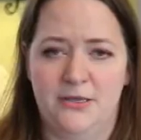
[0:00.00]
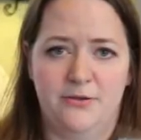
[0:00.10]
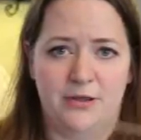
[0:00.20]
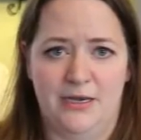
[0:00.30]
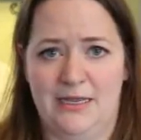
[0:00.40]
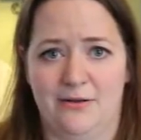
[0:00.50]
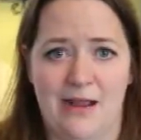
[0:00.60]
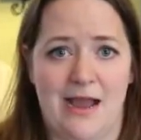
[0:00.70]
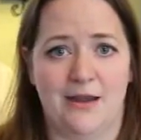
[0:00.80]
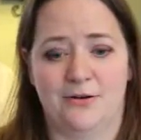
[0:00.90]
you can either
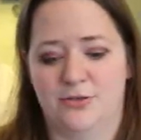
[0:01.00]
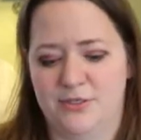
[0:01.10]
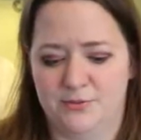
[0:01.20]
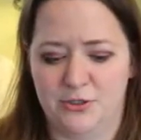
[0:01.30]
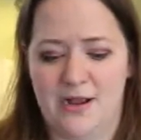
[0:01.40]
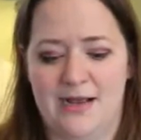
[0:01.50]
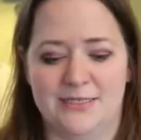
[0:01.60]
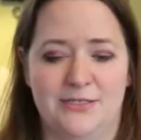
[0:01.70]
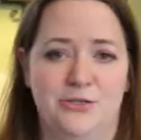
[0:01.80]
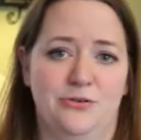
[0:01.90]
add or
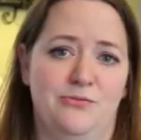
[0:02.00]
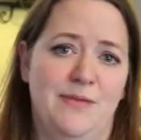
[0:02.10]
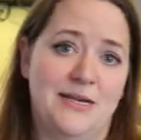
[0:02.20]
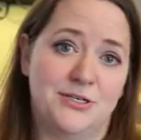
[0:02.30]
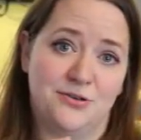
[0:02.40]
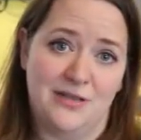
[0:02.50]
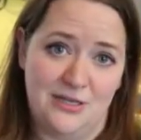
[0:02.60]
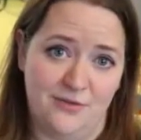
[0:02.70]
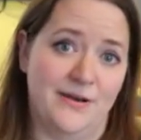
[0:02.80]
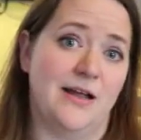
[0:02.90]
subtract to make sure that
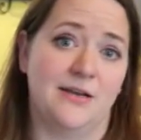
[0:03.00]
you have an